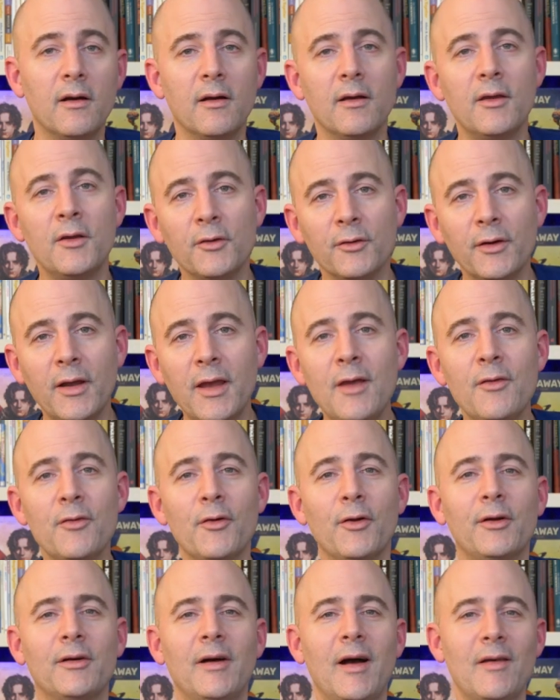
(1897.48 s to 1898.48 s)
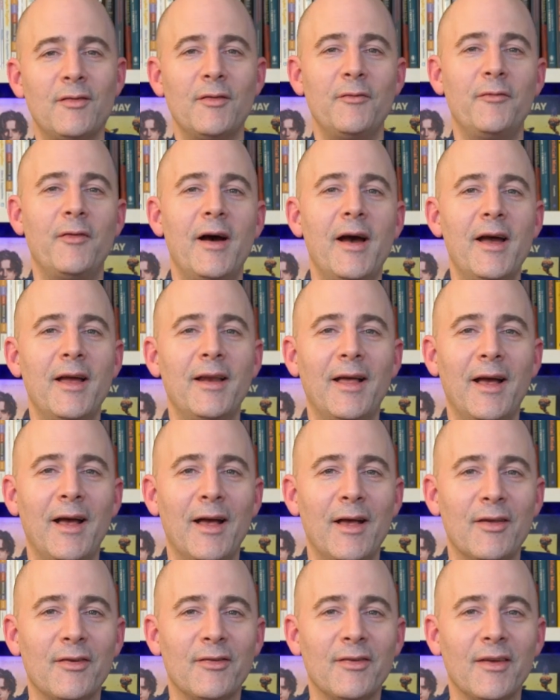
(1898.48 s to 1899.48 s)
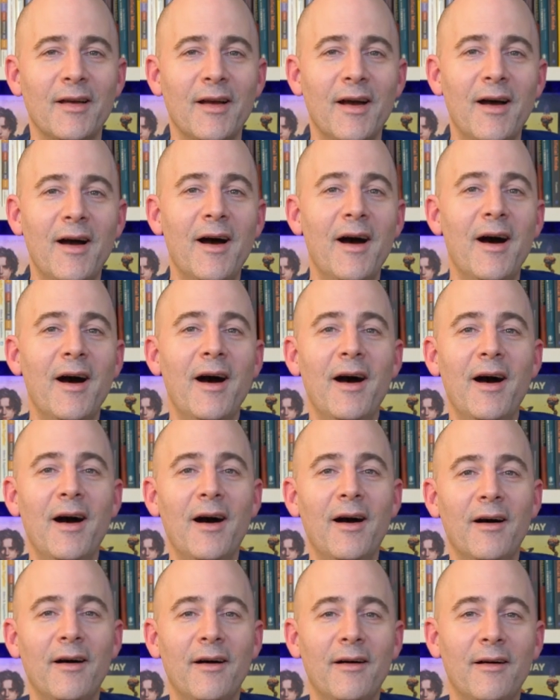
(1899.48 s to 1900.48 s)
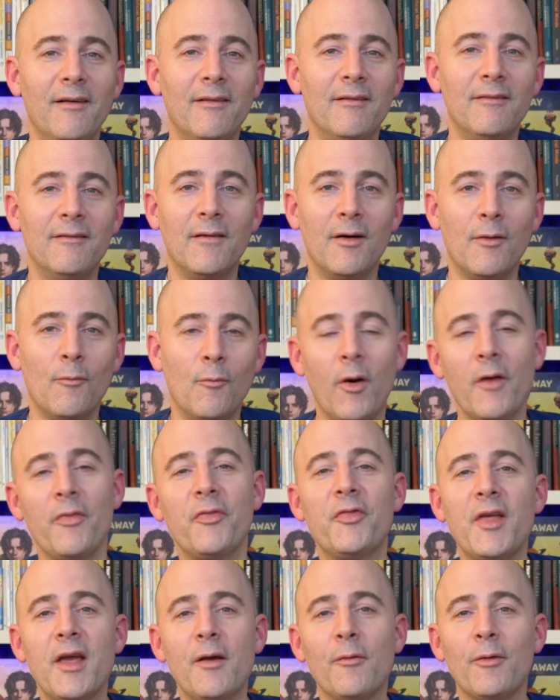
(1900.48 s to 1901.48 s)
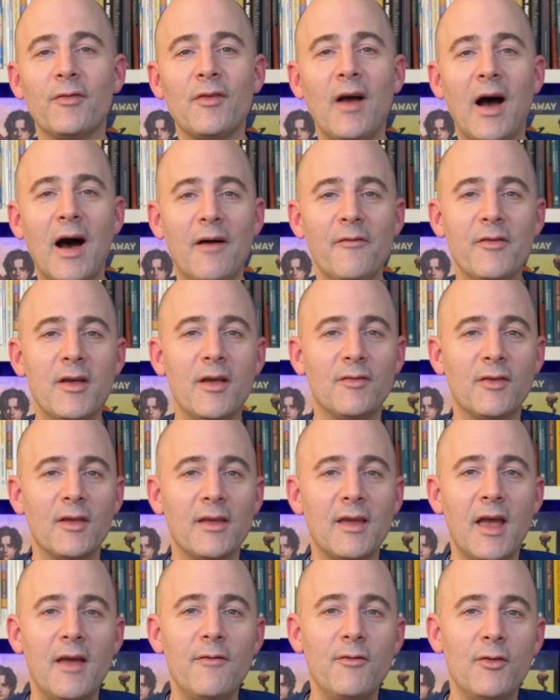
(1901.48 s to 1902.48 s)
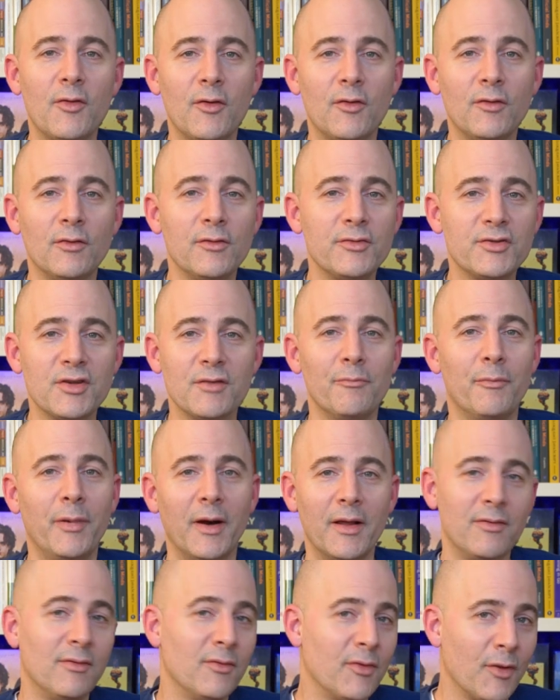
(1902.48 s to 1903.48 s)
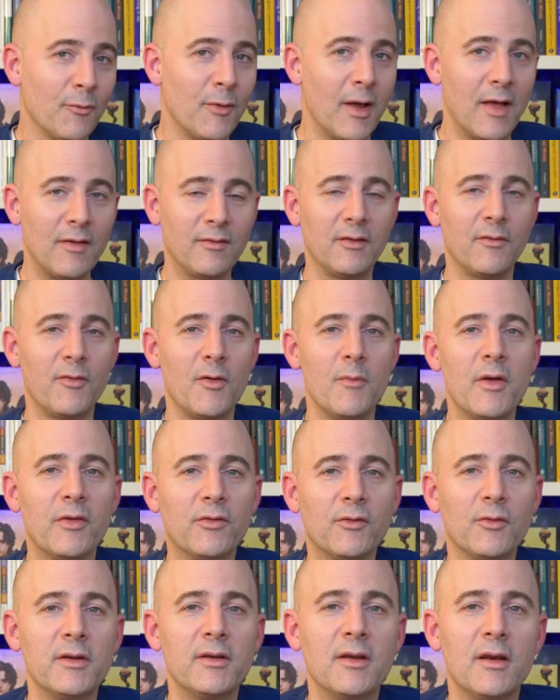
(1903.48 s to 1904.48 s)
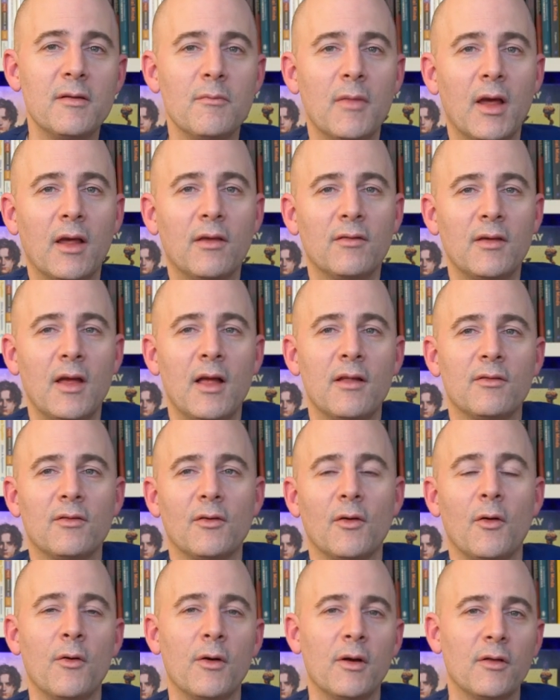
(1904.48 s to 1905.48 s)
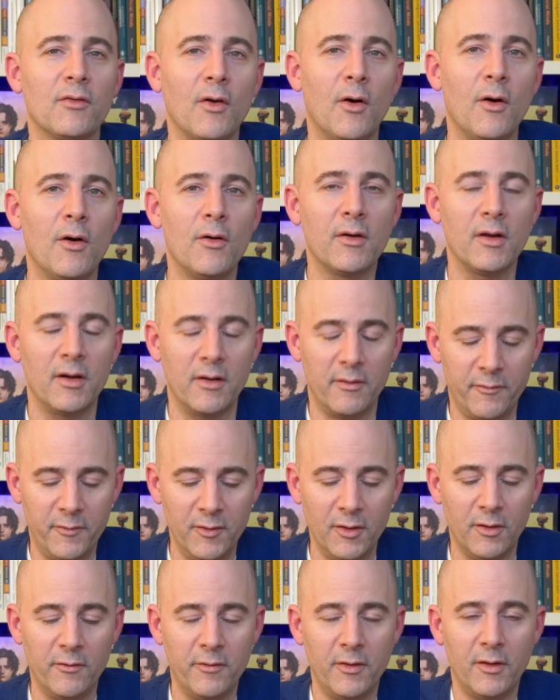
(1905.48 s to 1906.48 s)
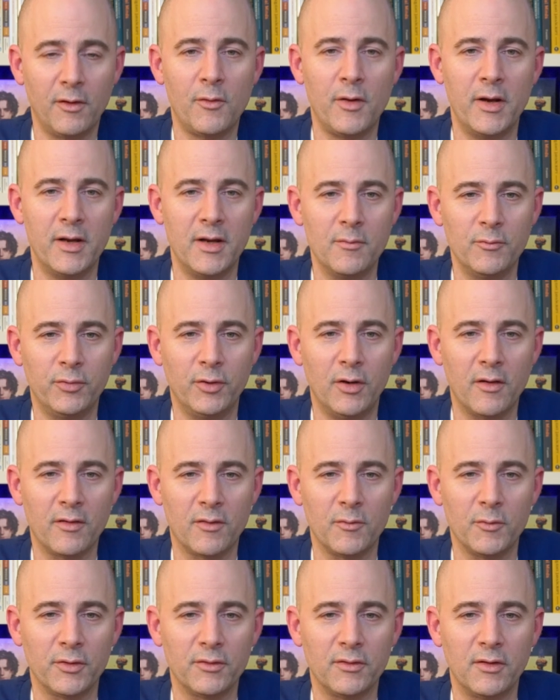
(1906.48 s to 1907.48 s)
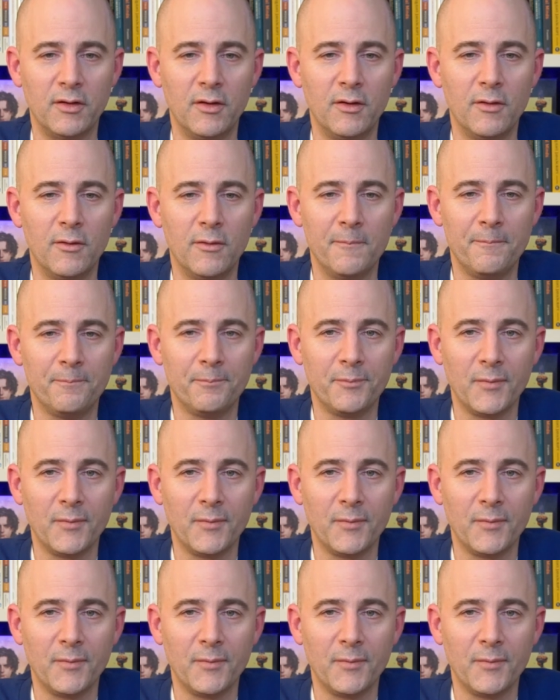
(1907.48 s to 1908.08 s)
you'll either classify it as one thing was obvious and gave you the solution, but the rest of the mystery didn't make sense, or it's all going to feel quite implausible to you.